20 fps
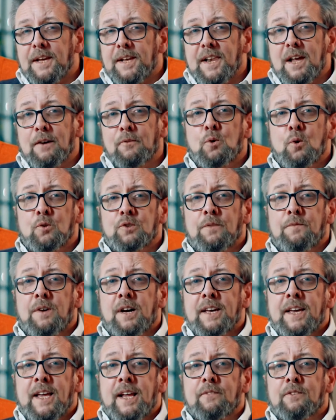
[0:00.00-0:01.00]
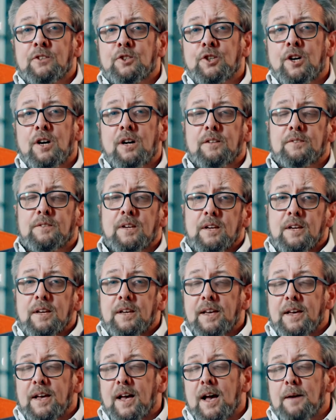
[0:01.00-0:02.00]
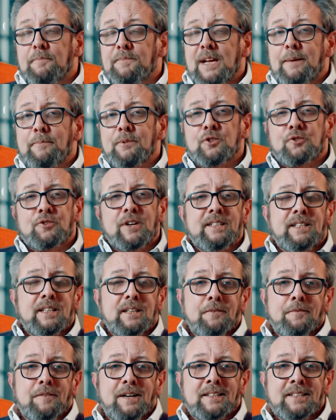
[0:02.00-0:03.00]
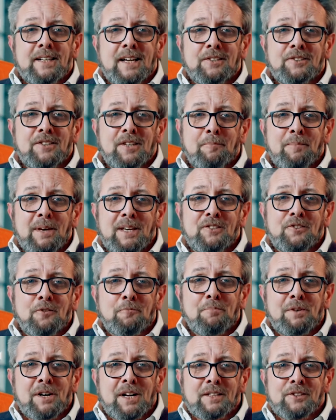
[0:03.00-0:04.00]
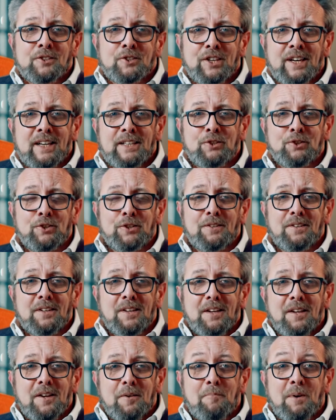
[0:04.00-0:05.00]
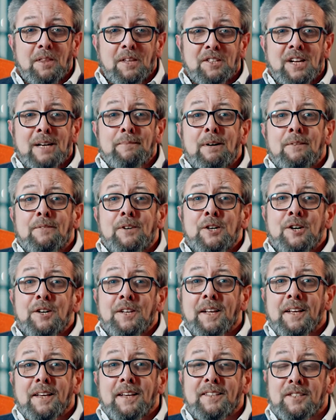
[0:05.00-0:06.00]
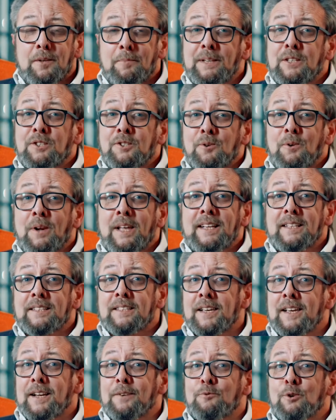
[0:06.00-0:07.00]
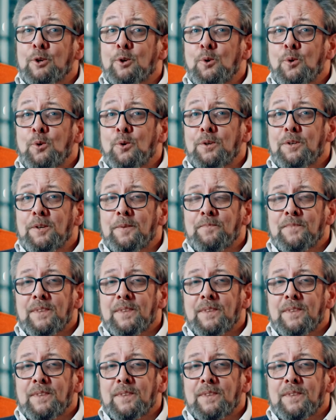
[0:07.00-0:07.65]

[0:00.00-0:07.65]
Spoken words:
Now, of course, if I hear a child demonstrating a fantastic piece of pronunciation, by the time I've heard it, it's a bit too late to hit record.